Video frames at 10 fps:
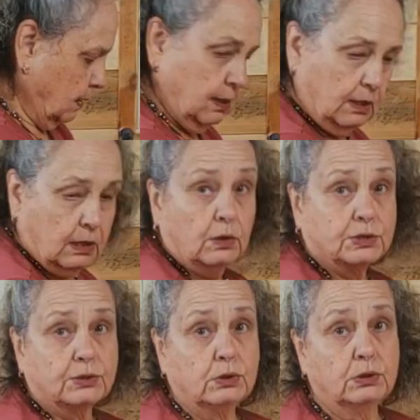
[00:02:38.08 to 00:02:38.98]
You can
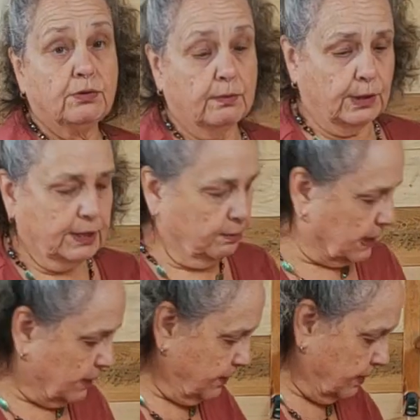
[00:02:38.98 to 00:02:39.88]
also glue them on, but
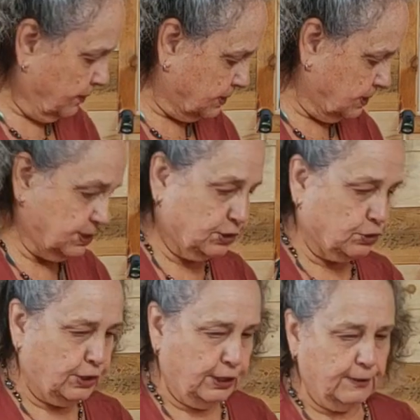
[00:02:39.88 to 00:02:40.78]
I think this is
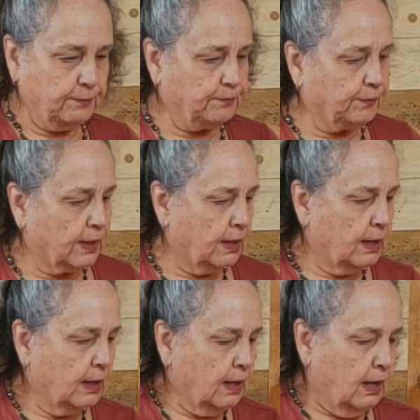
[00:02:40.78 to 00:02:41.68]
sturdier.
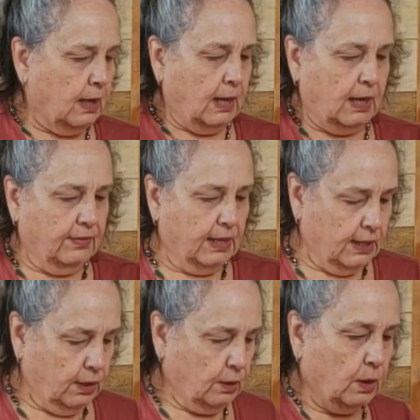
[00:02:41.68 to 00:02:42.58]
And
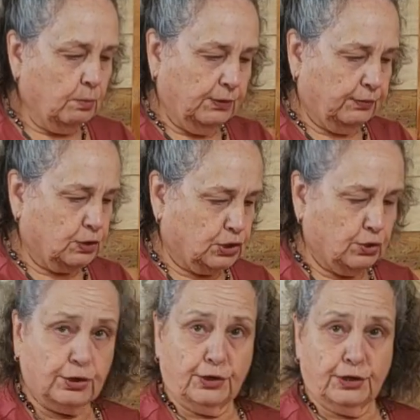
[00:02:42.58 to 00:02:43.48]
then put the
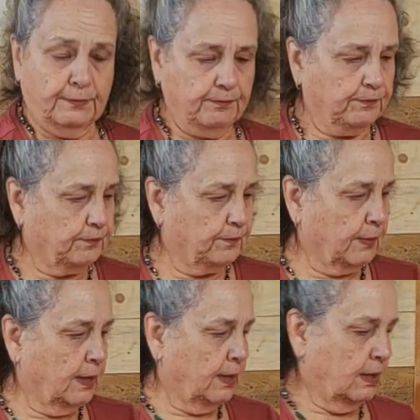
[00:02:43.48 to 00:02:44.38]
shirt on.
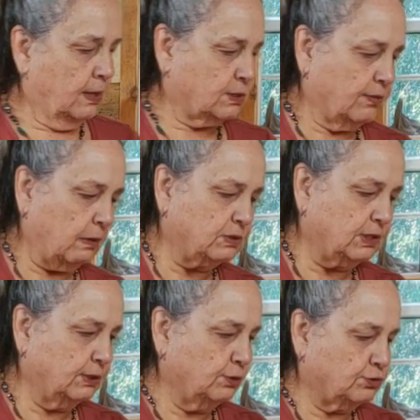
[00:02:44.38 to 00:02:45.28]
So that was a
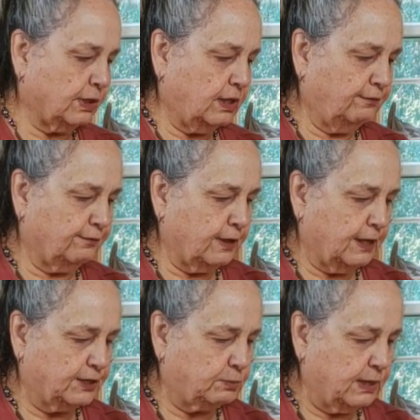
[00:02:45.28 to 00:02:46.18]
little tricky for
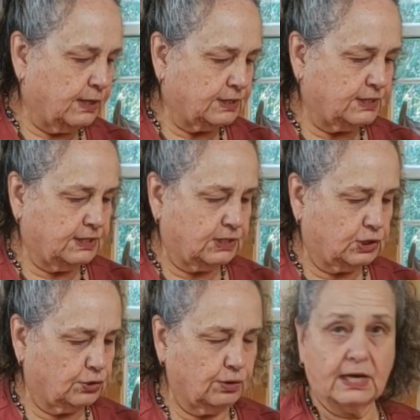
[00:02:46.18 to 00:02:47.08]
us because this
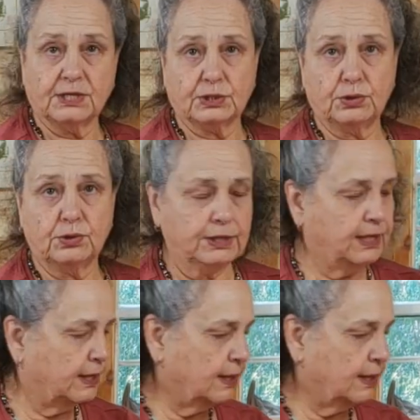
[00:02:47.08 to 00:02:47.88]
shirt has a hood,